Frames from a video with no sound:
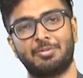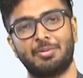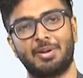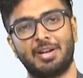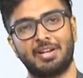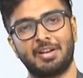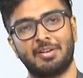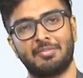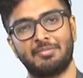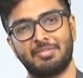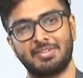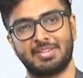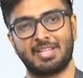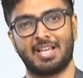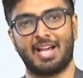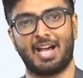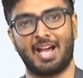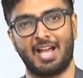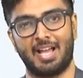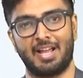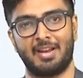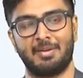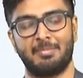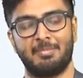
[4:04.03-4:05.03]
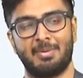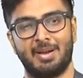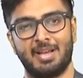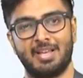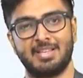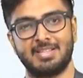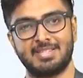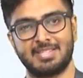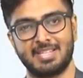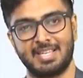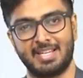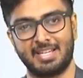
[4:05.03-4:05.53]
to end up with a higher
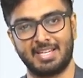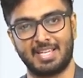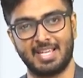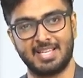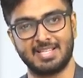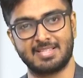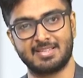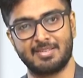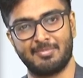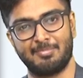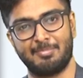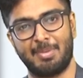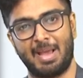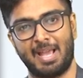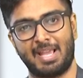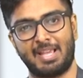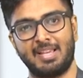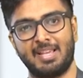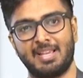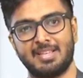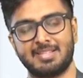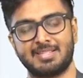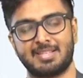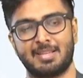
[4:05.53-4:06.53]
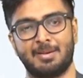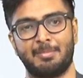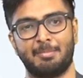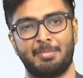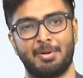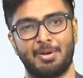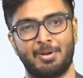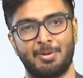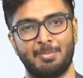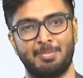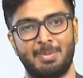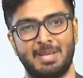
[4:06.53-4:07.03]
bias in case of bagging as
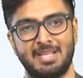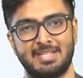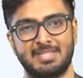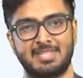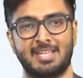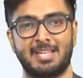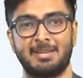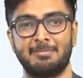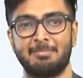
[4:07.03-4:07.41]
compared to pasting.